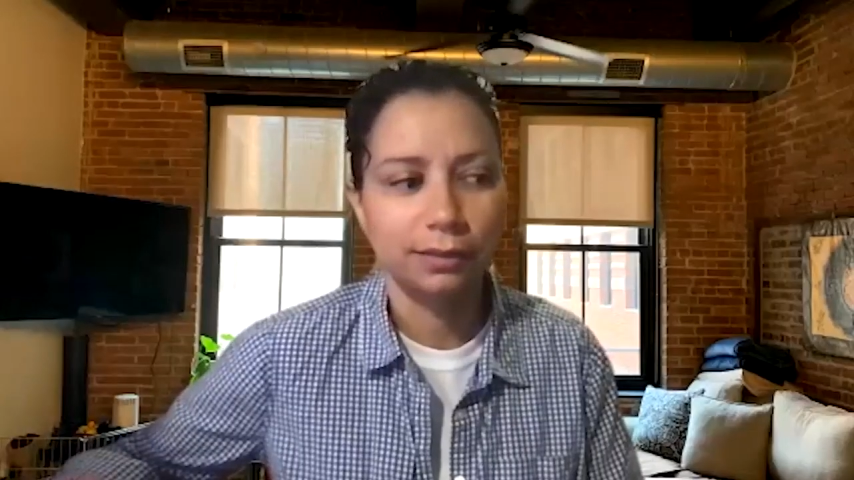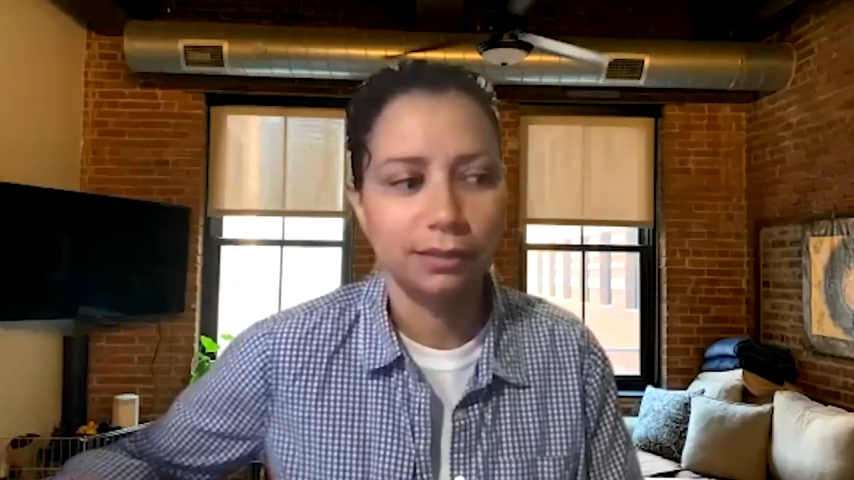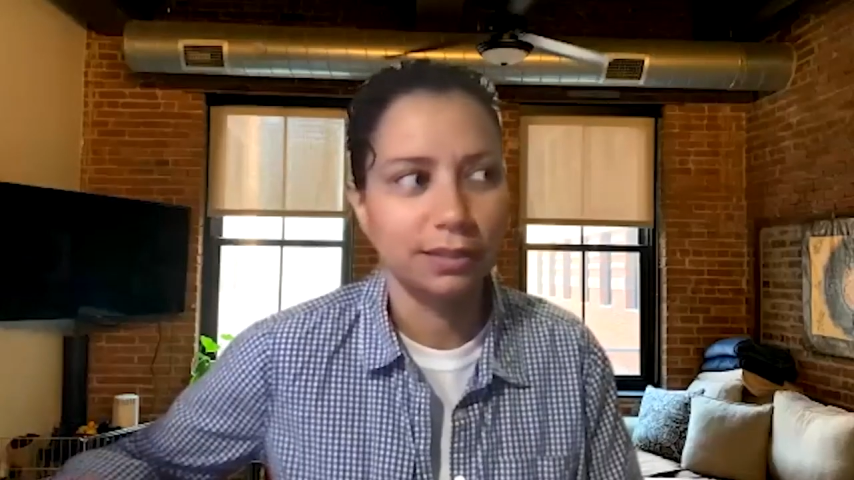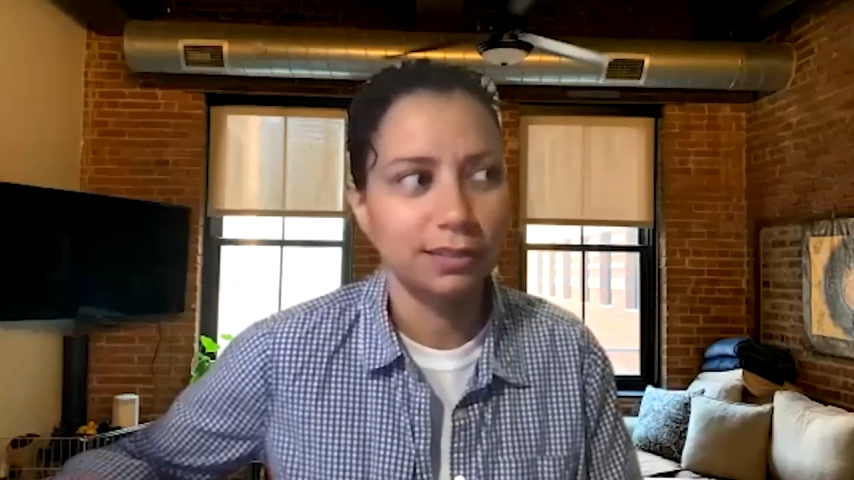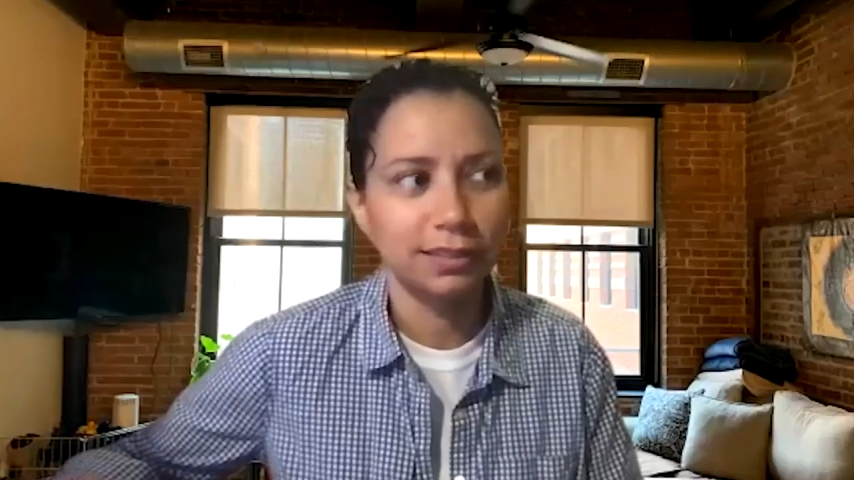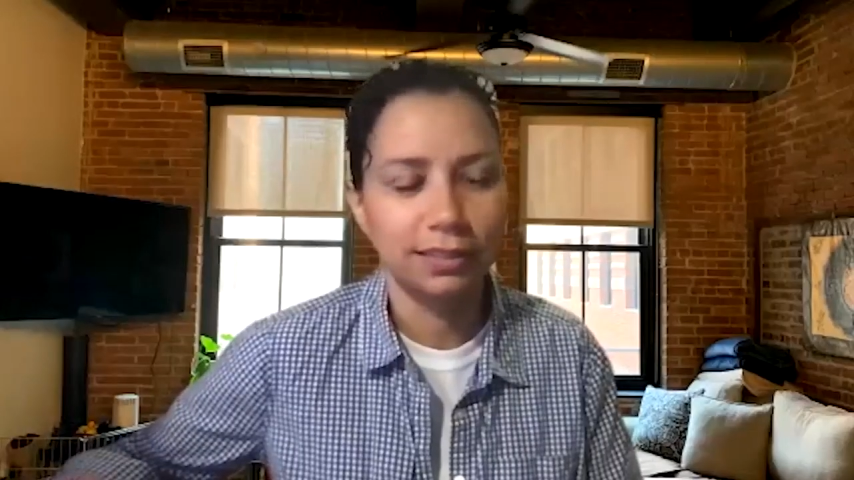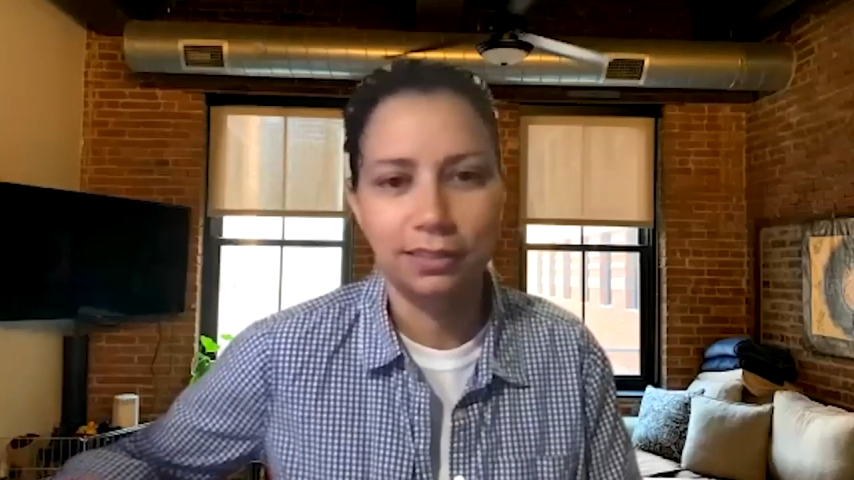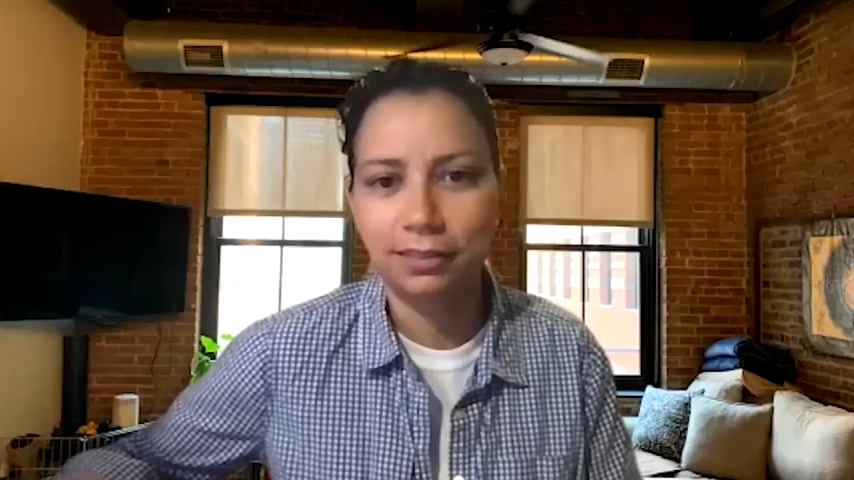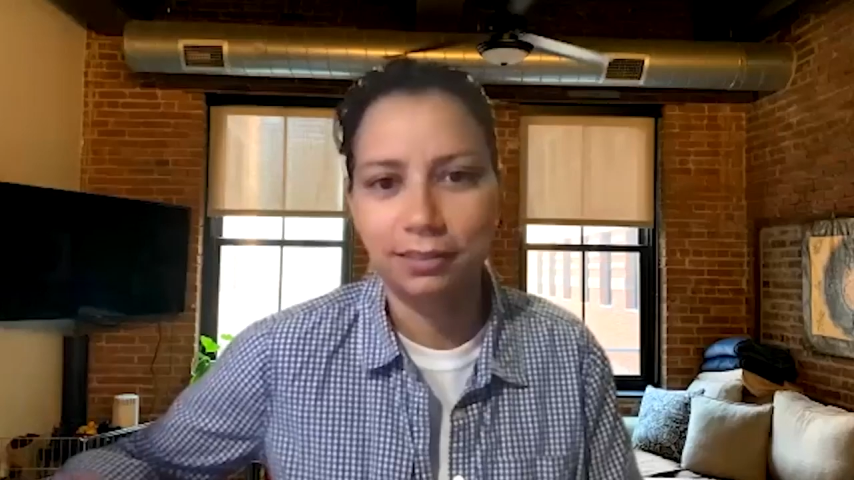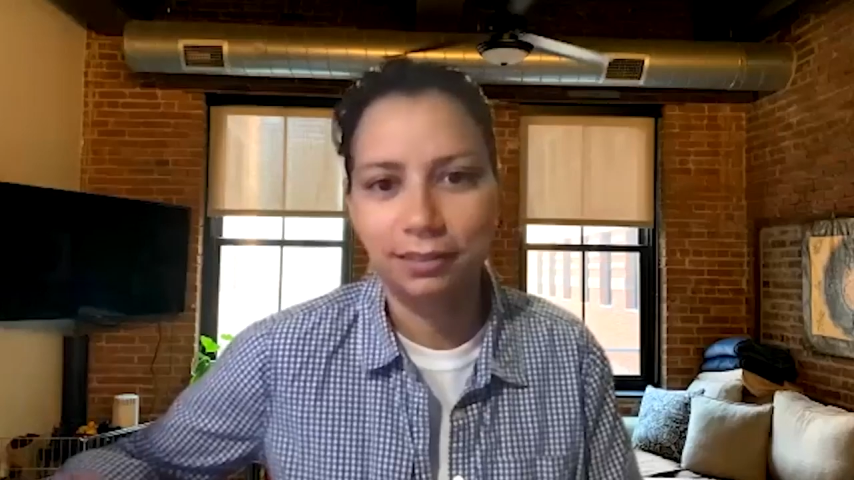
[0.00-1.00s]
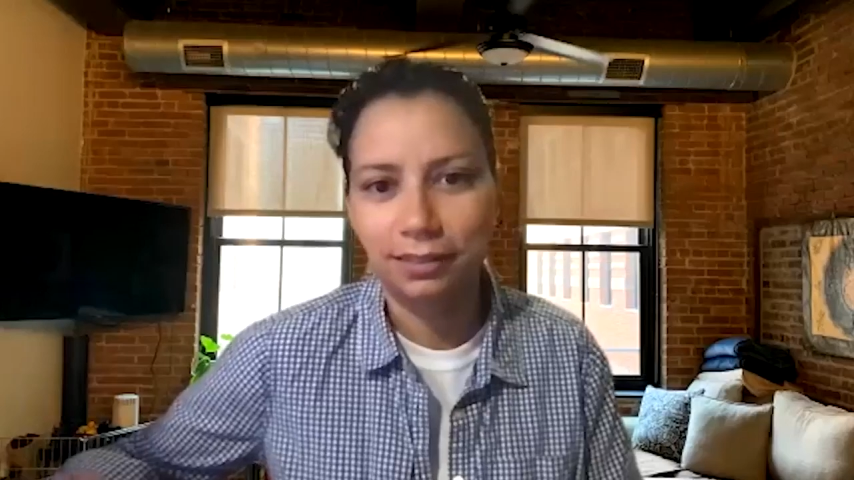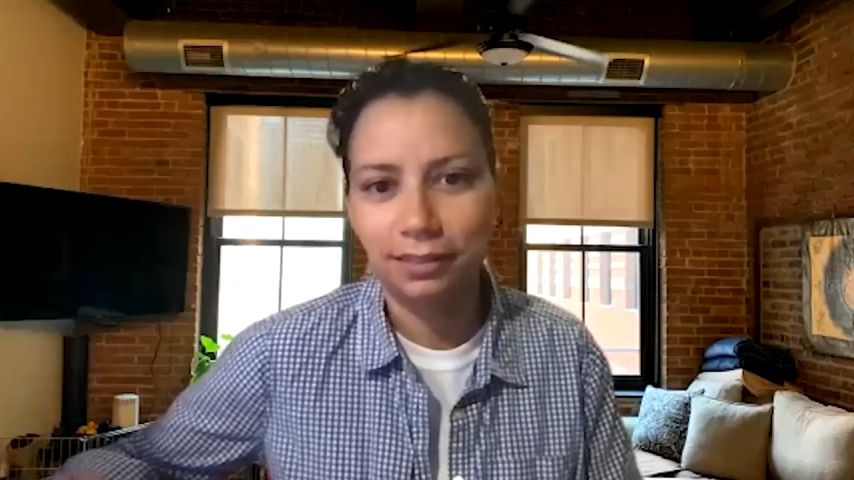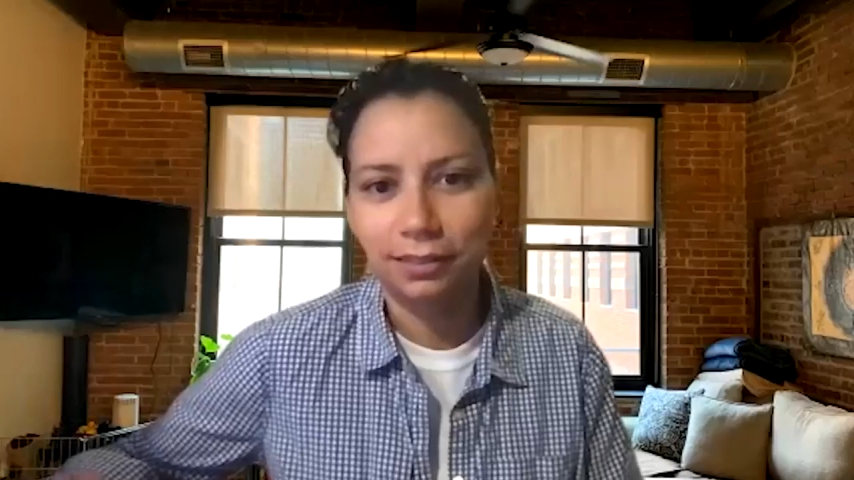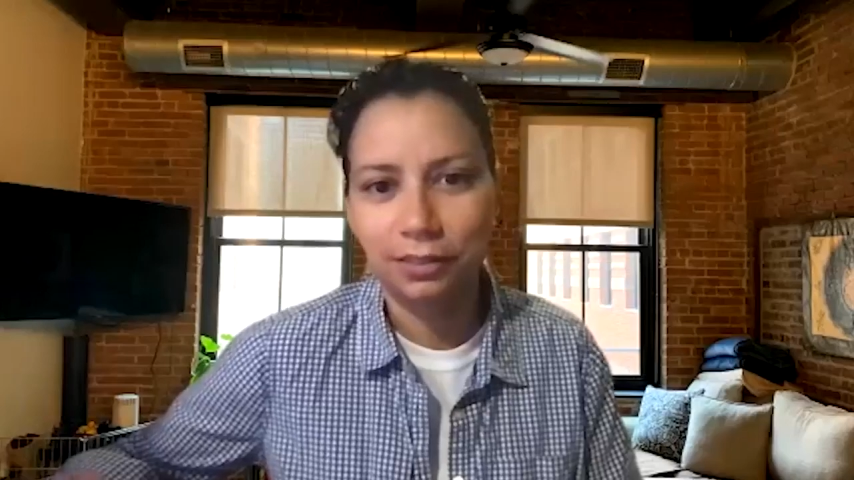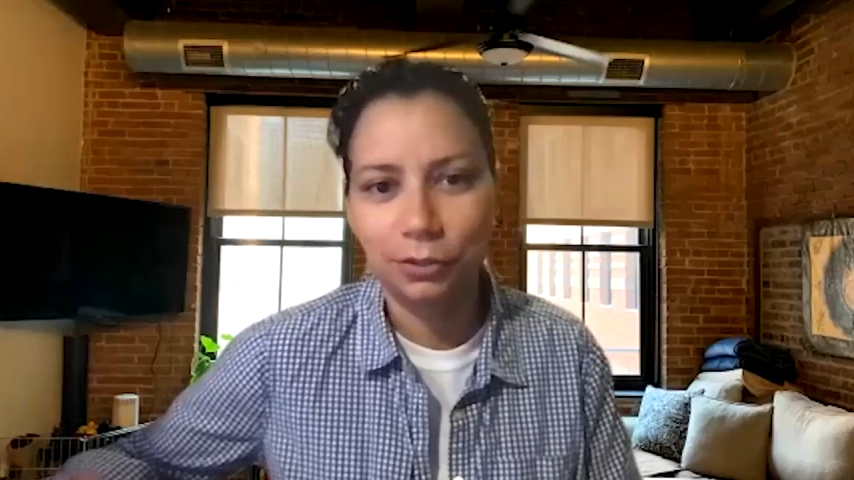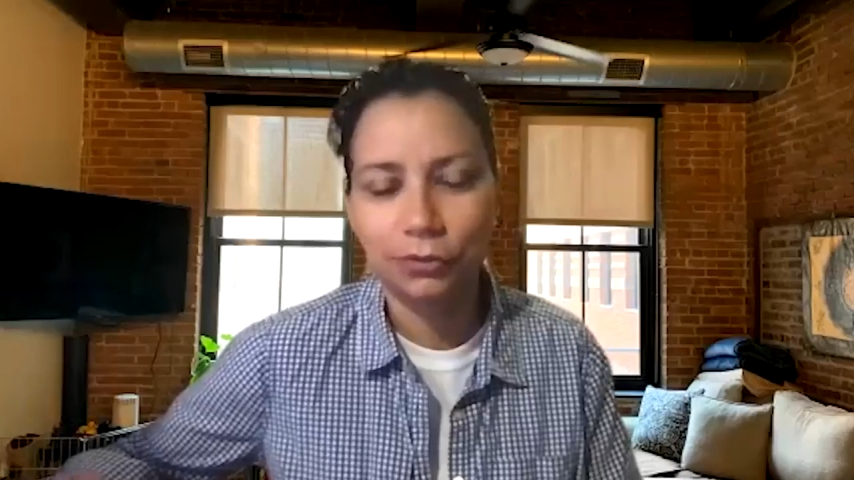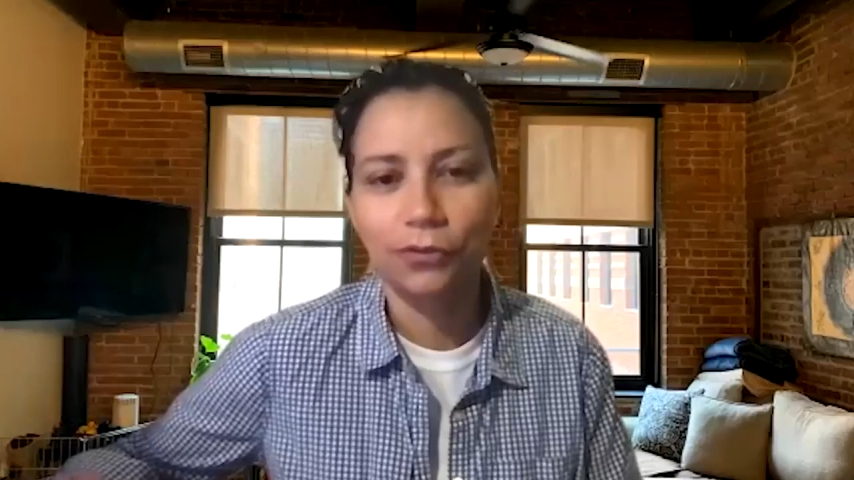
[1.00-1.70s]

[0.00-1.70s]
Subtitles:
the disease to